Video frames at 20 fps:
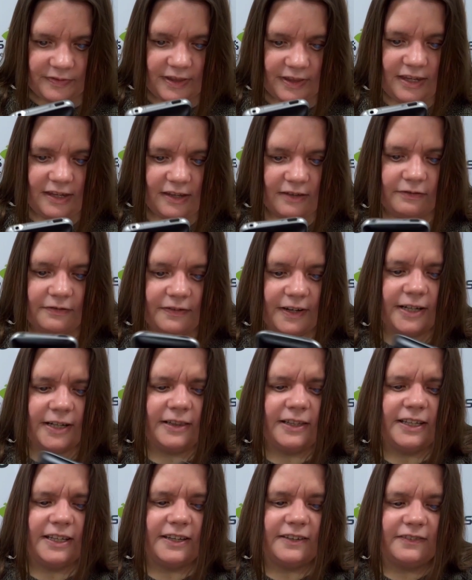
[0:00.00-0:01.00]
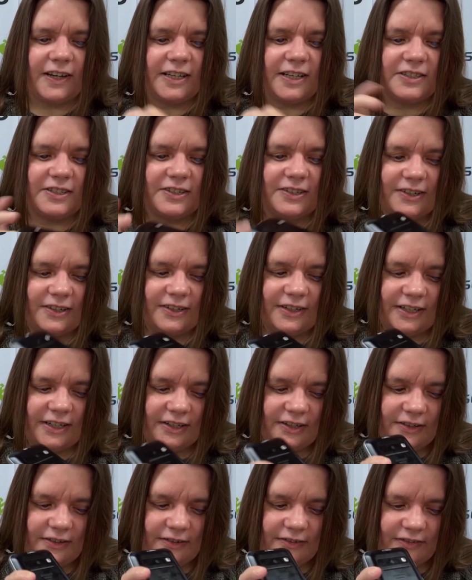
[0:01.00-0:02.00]
Finally, if I turn it
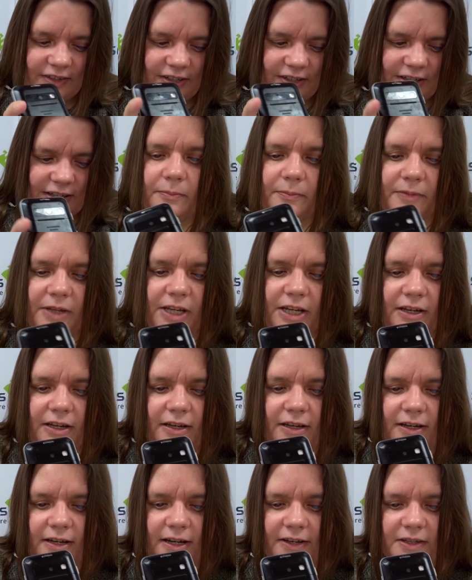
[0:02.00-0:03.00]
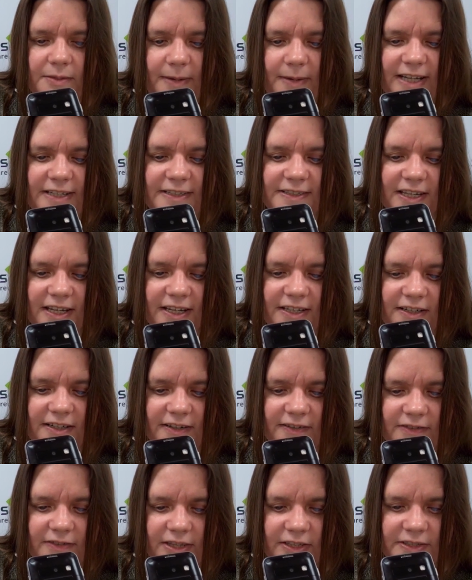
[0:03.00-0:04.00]
over, on the back side
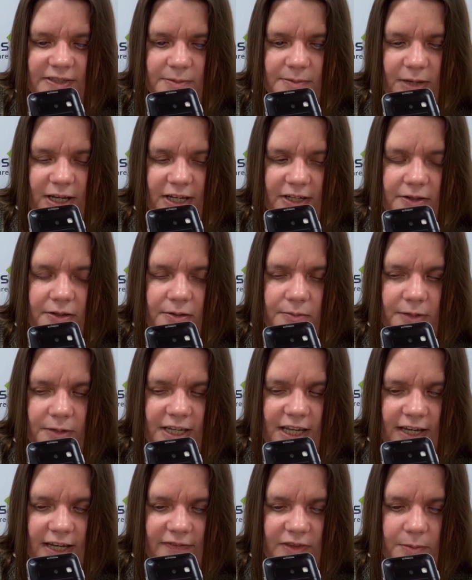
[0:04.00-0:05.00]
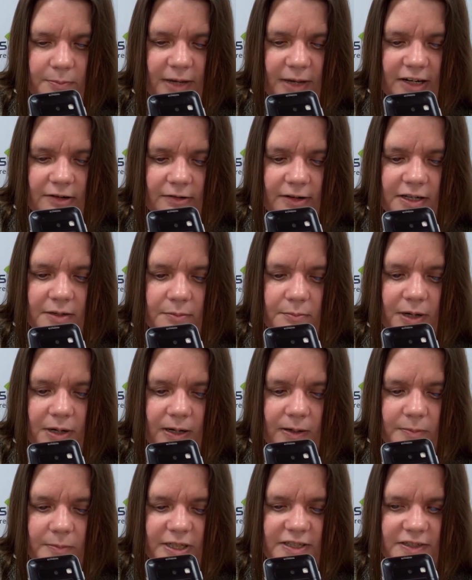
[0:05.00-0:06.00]
of this model, we have the battery
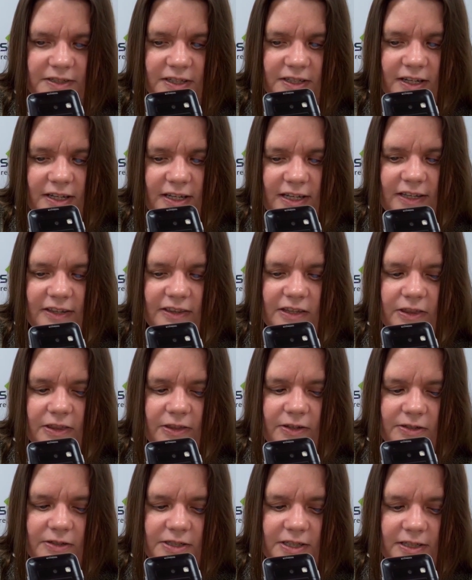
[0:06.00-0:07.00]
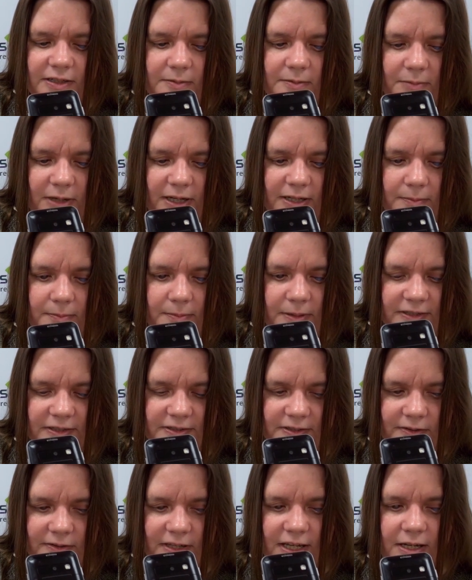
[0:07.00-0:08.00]
compartment, the
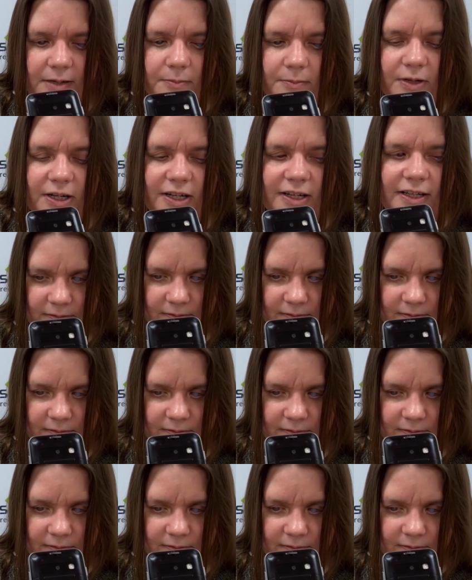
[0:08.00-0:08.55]
13-megapixel camera,